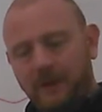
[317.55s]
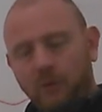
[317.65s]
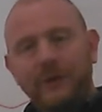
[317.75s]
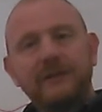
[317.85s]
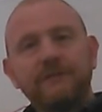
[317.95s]

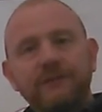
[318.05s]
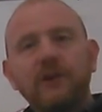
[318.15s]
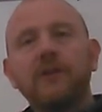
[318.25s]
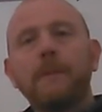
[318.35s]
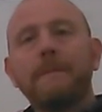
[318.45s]
We can
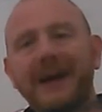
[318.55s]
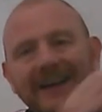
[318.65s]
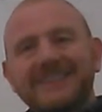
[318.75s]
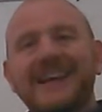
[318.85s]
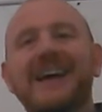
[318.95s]
follow them
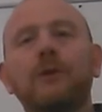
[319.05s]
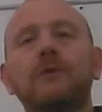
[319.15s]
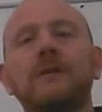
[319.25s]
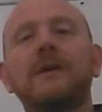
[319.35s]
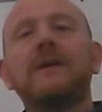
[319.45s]
back
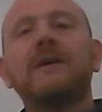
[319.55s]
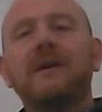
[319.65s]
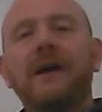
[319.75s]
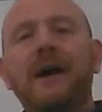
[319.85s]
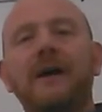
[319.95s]
down
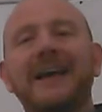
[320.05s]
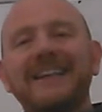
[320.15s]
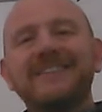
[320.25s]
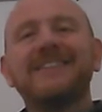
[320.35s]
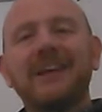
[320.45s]

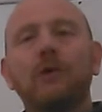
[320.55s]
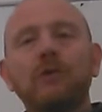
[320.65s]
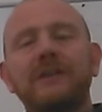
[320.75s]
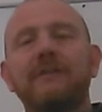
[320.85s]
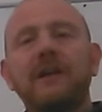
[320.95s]
into their
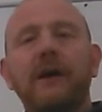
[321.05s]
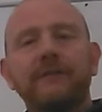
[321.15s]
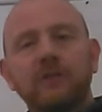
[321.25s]
ordinary lives.